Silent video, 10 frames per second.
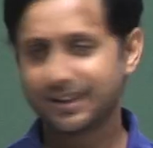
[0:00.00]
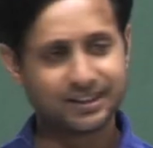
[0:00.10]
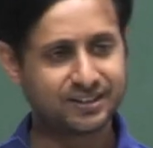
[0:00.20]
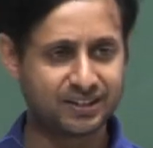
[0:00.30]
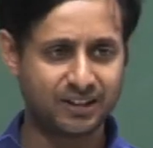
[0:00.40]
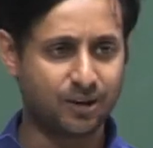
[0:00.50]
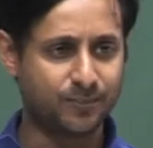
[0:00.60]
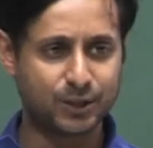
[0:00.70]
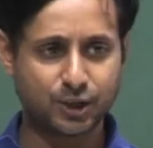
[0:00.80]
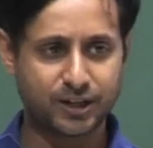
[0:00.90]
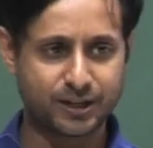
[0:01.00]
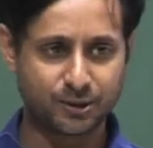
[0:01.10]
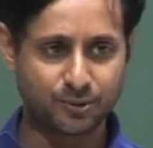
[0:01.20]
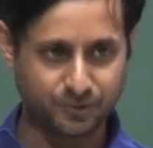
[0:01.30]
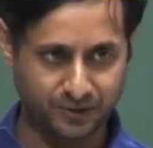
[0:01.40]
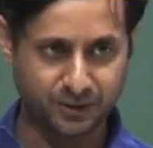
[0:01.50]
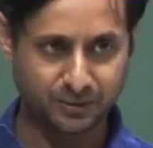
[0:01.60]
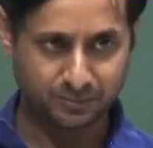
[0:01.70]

and see how much current goes in.